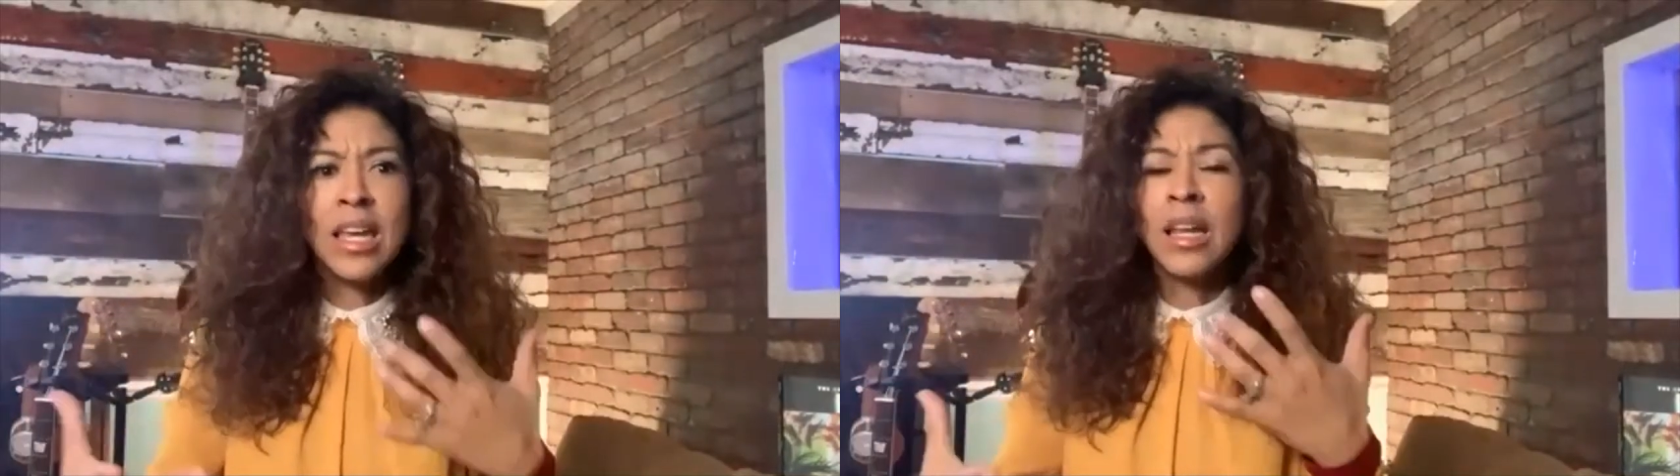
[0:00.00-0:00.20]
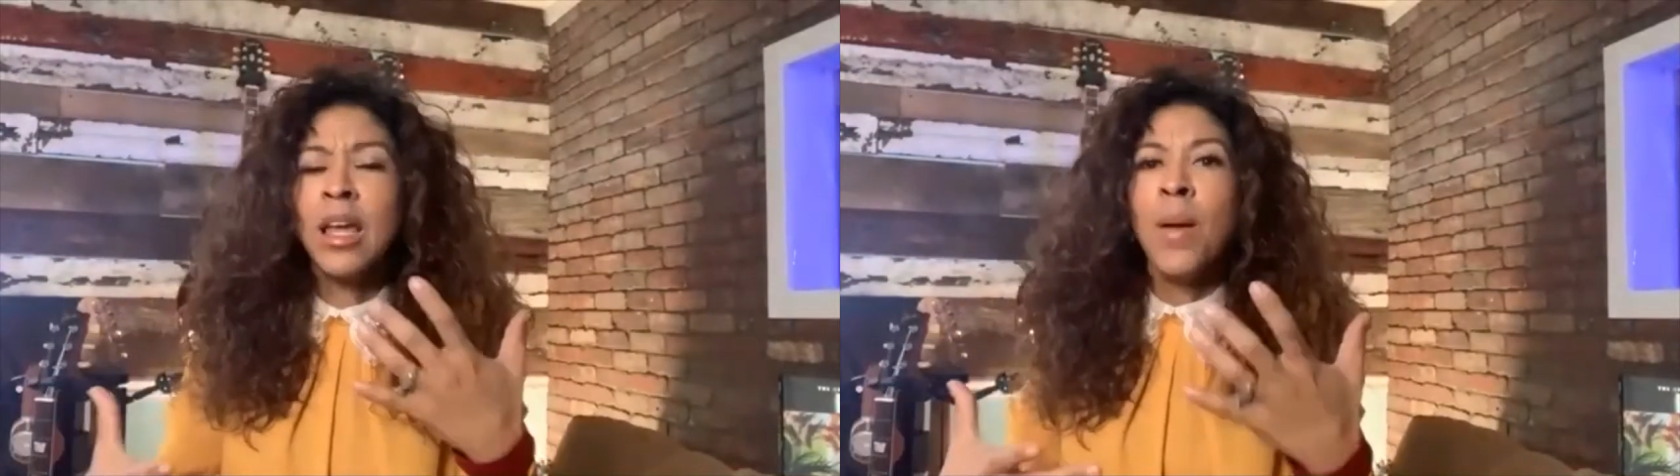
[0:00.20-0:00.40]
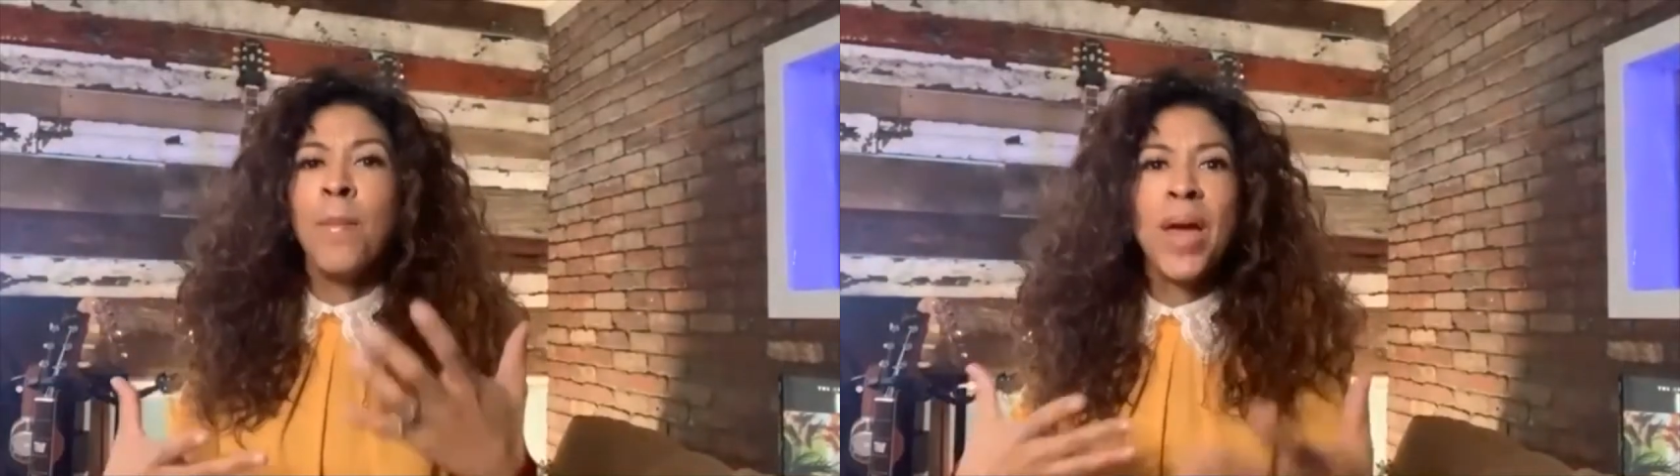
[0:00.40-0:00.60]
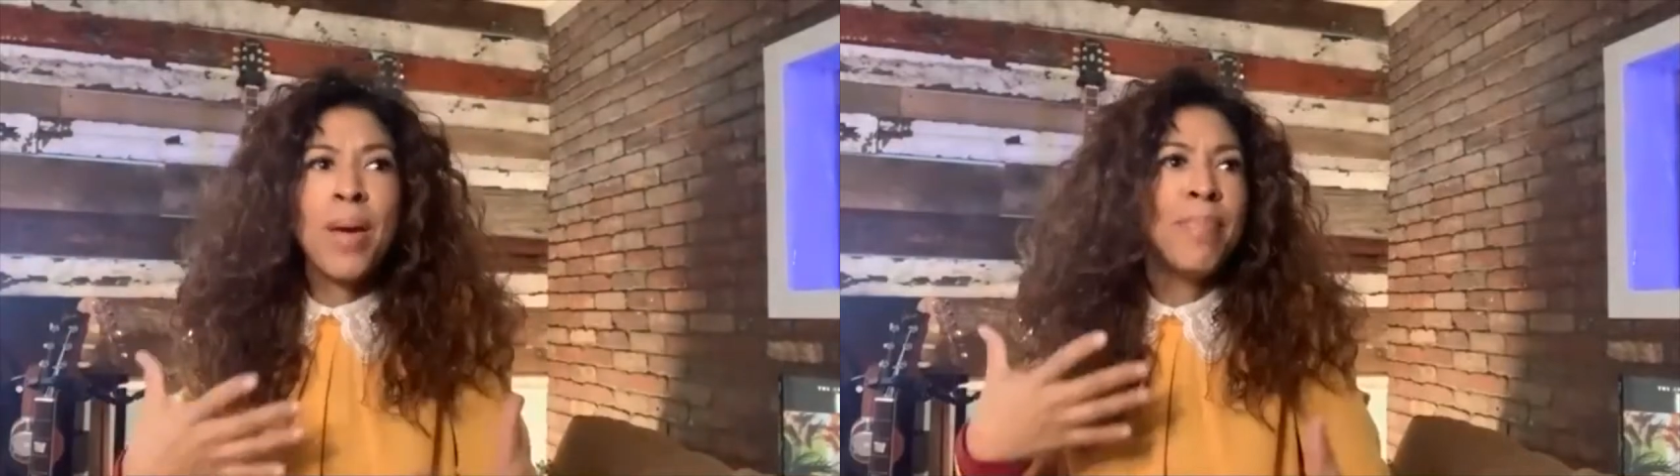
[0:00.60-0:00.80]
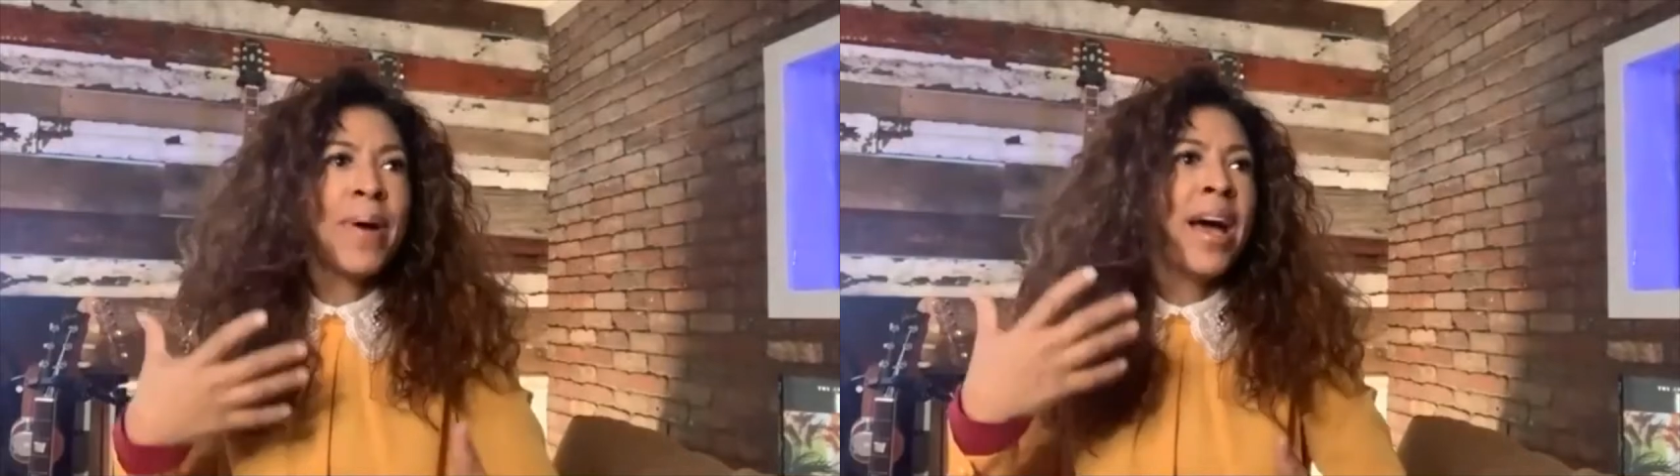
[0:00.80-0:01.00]
and
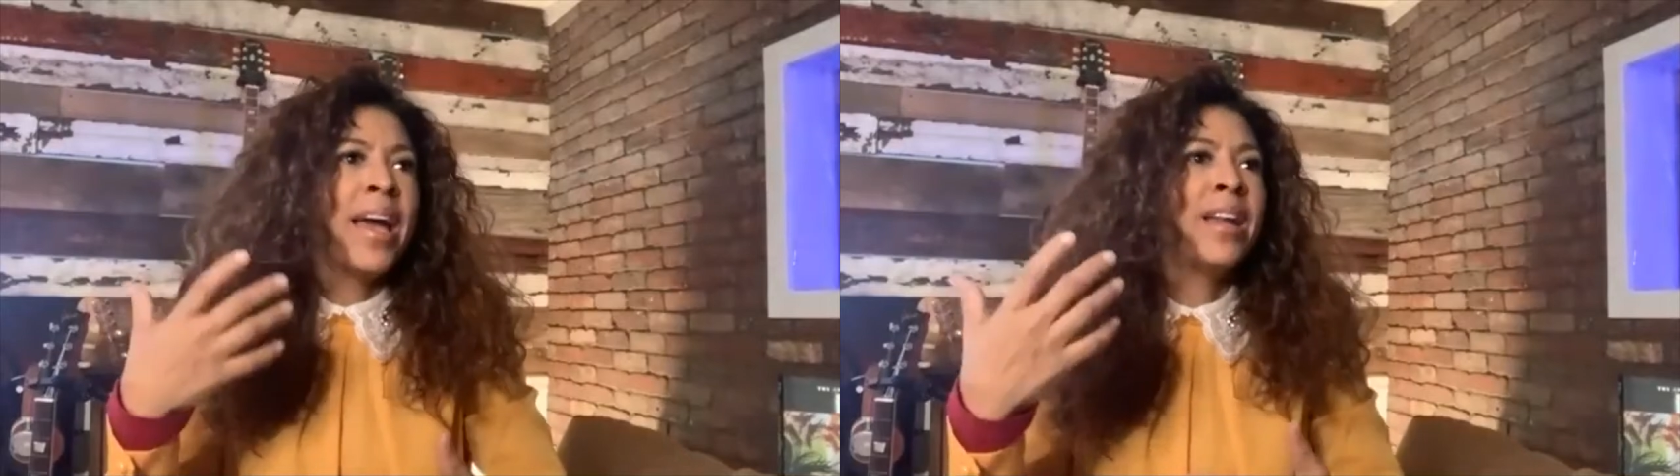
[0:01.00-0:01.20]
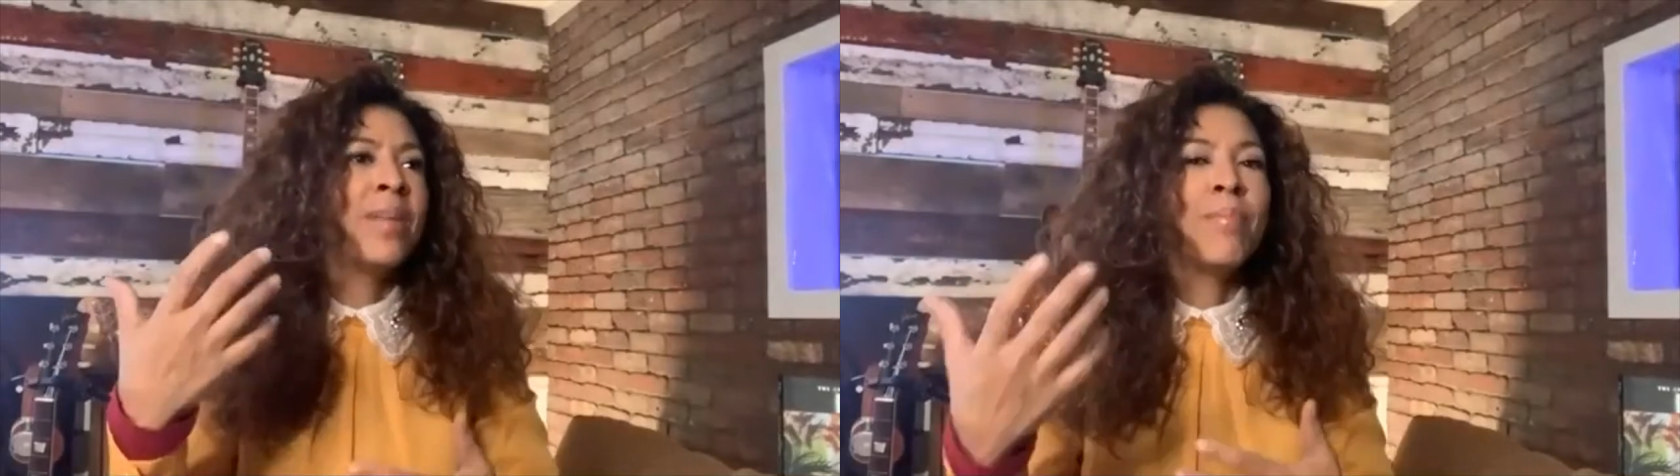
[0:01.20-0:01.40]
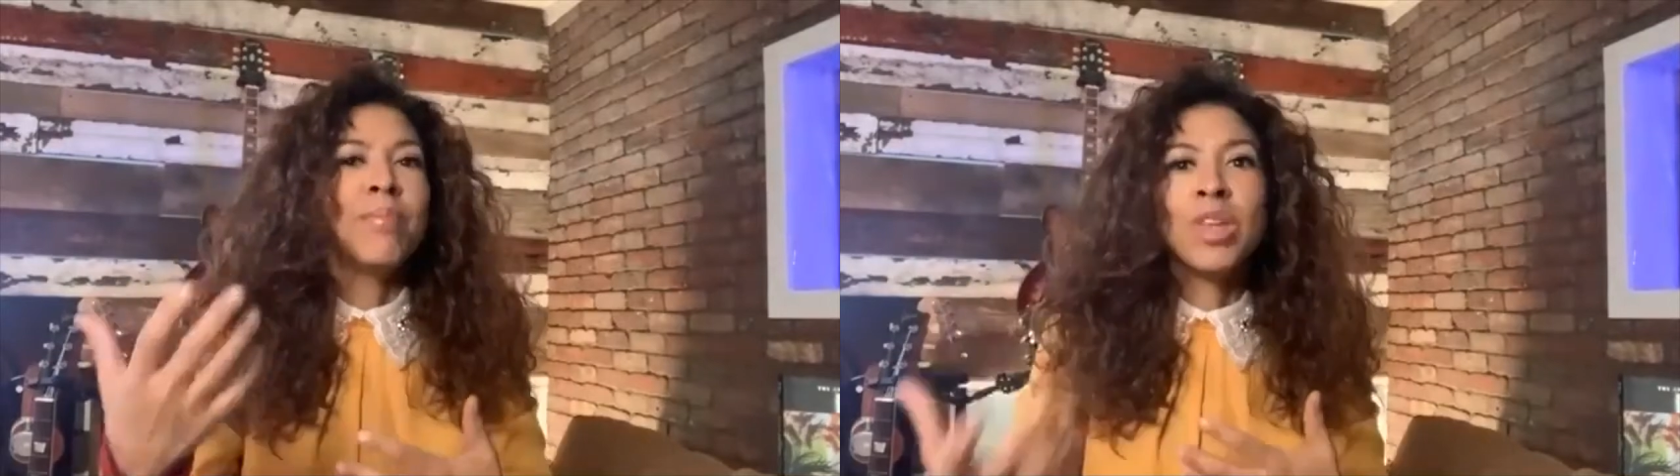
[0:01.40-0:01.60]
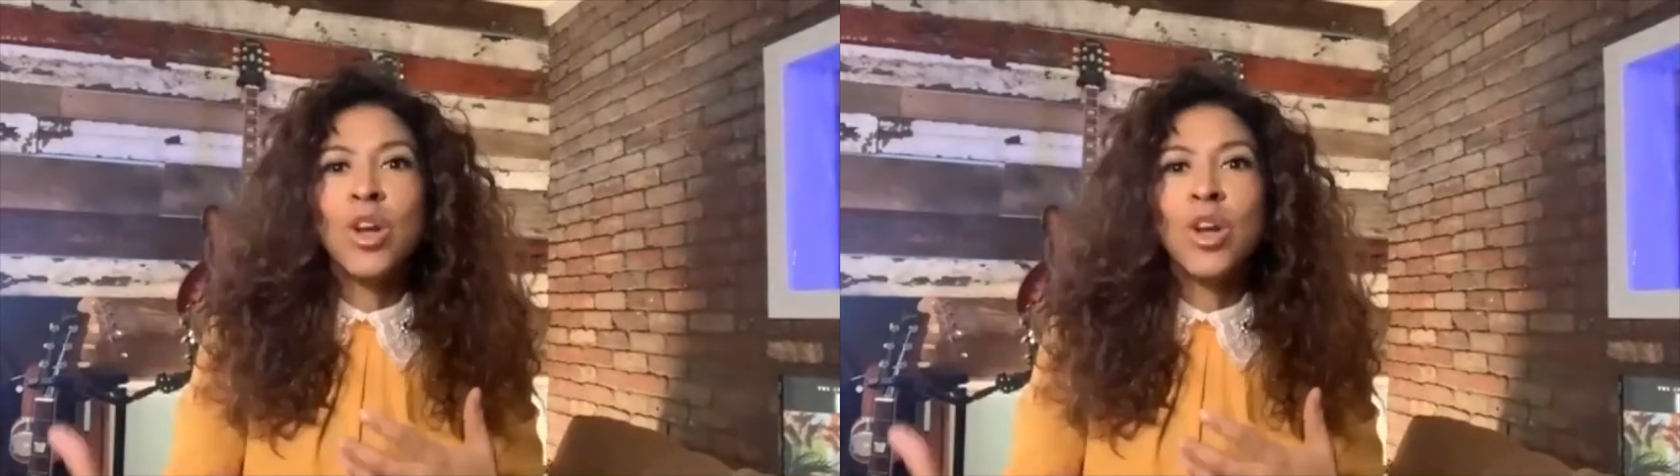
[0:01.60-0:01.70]
Pepa, and